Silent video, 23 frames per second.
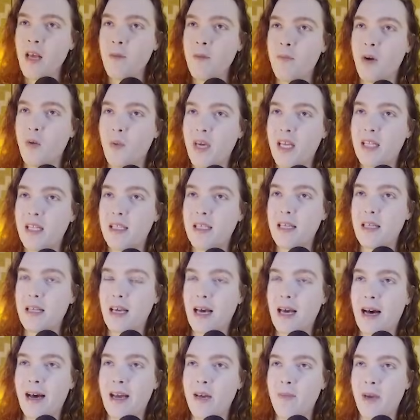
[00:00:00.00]
But we can see the
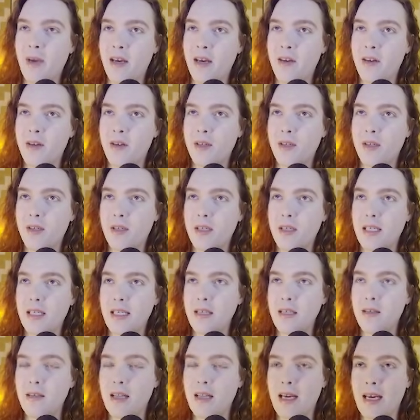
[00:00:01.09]
Gaia banners
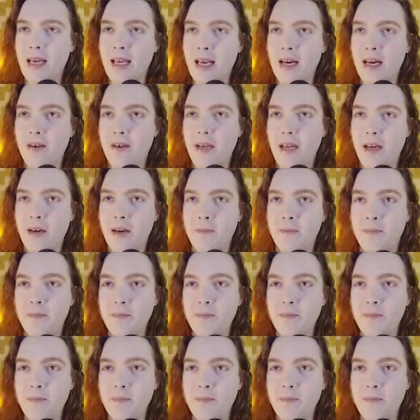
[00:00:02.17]
still lying out here.